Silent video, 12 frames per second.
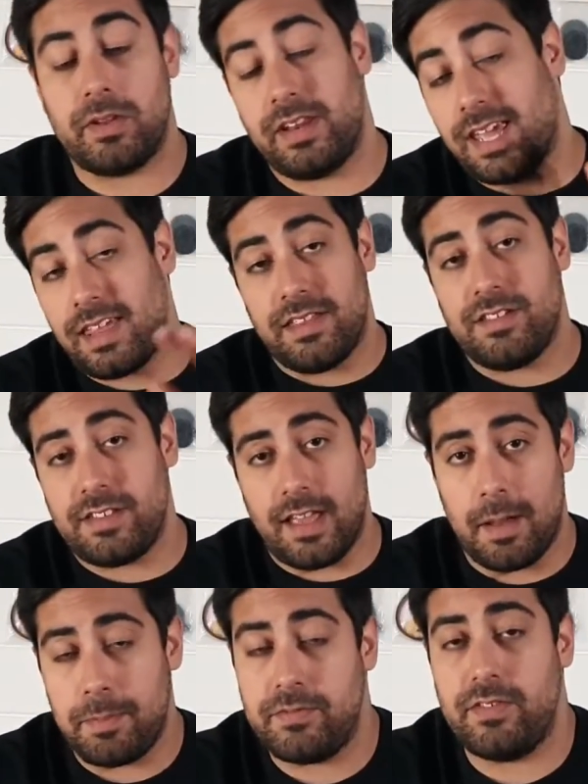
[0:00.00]
I'm going to get this
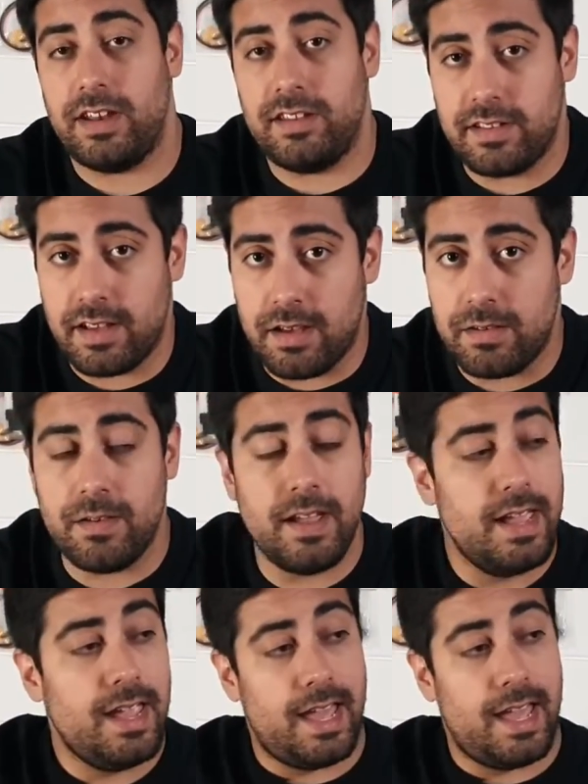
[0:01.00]
set up and ready to go